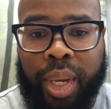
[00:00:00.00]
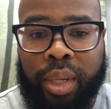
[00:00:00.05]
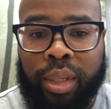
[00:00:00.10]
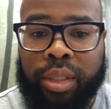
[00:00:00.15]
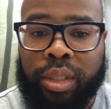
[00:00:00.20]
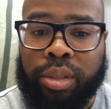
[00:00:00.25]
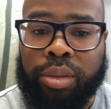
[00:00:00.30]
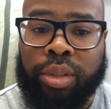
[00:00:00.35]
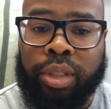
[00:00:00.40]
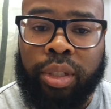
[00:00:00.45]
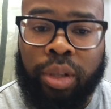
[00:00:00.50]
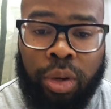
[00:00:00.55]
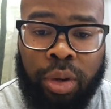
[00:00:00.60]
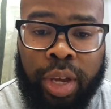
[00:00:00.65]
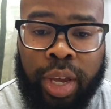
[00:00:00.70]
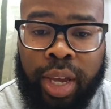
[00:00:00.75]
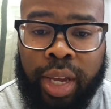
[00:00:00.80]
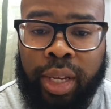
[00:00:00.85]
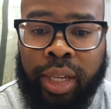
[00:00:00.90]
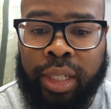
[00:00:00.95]
So go
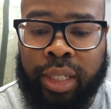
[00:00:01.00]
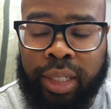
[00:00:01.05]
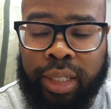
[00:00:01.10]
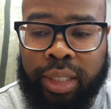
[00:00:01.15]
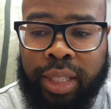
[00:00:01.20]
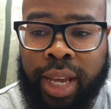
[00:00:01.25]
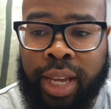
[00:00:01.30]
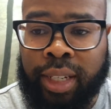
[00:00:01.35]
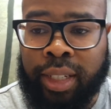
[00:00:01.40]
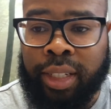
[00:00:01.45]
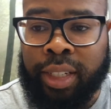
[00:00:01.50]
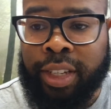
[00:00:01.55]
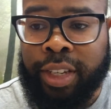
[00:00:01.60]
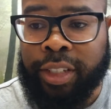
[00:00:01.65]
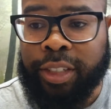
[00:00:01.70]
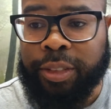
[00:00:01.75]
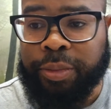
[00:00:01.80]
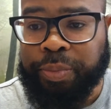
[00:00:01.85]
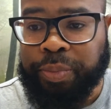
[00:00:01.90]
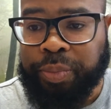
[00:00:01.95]
ahead, click that
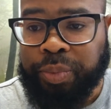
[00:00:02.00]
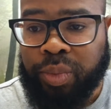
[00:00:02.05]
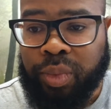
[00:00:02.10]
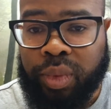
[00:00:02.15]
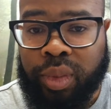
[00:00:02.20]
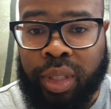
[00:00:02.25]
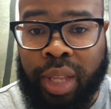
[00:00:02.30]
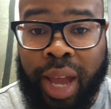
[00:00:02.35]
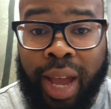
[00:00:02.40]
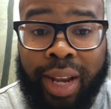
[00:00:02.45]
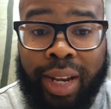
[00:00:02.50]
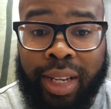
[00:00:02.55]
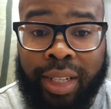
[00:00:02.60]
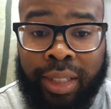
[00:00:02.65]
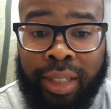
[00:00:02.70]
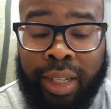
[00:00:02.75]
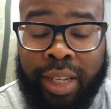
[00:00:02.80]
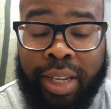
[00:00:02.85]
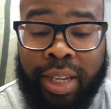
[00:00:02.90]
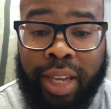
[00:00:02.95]
link. That
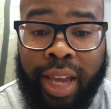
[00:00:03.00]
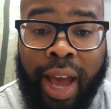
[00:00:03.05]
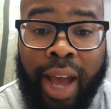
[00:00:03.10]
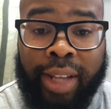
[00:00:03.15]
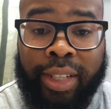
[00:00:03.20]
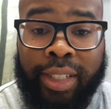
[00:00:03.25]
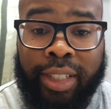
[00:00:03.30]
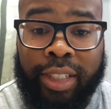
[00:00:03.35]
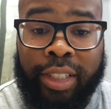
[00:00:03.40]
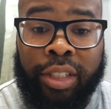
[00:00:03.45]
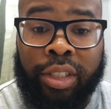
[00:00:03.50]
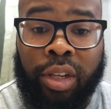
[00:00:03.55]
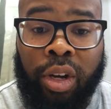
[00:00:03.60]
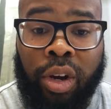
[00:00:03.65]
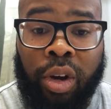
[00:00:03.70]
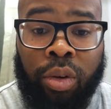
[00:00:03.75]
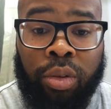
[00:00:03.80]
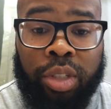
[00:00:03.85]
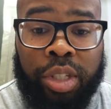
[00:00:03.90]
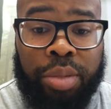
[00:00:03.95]
link actually is
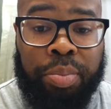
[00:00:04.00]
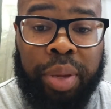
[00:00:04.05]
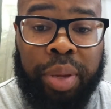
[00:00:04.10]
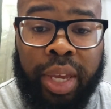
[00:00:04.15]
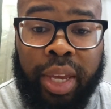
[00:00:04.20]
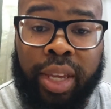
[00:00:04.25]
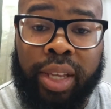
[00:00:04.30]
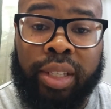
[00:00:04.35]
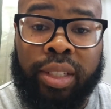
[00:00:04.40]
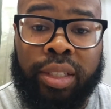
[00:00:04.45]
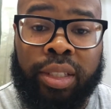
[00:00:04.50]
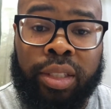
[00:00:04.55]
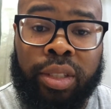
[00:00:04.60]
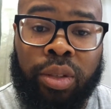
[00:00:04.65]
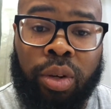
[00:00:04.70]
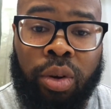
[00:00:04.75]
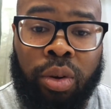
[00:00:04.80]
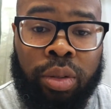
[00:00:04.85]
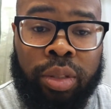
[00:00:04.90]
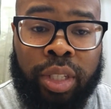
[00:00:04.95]
only pinned
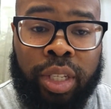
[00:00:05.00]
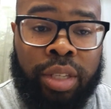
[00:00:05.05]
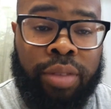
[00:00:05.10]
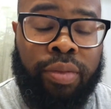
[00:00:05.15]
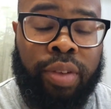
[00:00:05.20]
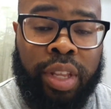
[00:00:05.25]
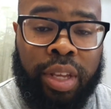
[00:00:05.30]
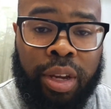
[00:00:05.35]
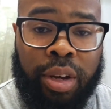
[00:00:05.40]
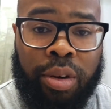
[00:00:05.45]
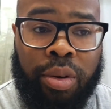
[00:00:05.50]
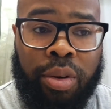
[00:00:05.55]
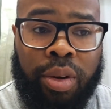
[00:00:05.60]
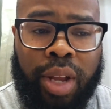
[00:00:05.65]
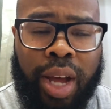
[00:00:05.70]
on this video.